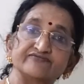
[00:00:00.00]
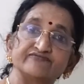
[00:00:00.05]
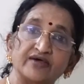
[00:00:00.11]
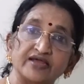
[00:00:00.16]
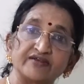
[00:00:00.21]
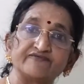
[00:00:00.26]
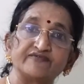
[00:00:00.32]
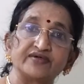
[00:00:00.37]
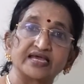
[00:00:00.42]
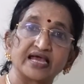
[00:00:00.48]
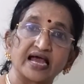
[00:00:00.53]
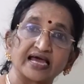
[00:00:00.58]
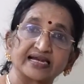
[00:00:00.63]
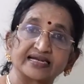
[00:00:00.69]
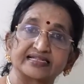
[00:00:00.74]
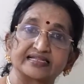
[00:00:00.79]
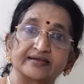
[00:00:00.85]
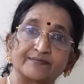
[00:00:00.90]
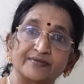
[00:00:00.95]
when we are
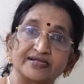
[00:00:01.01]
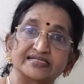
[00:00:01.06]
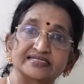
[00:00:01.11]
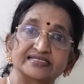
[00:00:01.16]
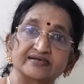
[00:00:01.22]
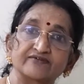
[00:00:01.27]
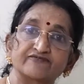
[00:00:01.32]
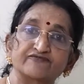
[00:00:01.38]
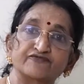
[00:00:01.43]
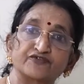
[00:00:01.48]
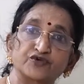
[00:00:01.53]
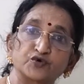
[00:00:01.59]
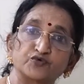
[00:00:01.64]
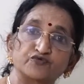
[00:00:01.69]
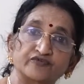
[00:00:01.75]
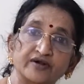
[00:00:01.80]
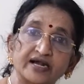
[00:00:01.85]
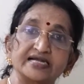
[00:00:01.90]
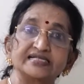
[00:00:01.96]
in the midst of few
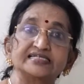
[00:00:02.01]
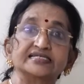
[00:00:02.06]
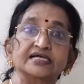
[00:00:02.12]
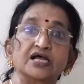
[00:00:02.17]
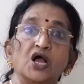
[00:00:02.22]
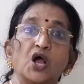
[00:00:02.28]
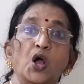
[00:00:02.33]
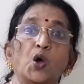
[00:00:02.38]
friends